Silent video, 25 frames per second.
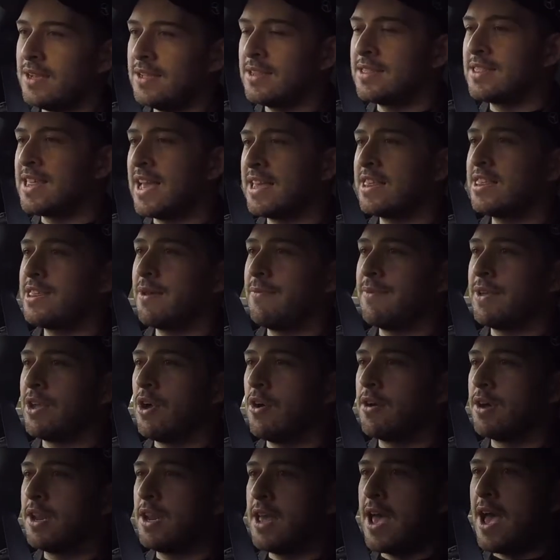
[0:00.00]
That's something
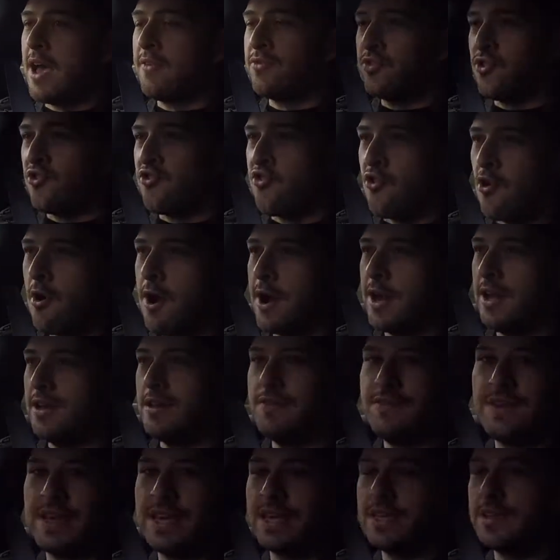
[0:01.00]
I'm going to have to try, I
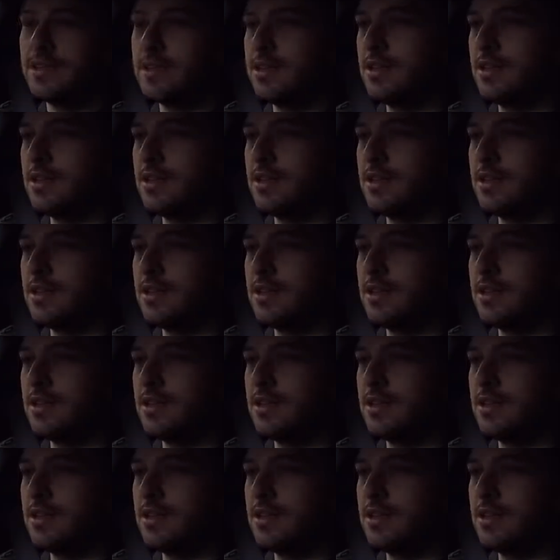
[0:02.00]
think.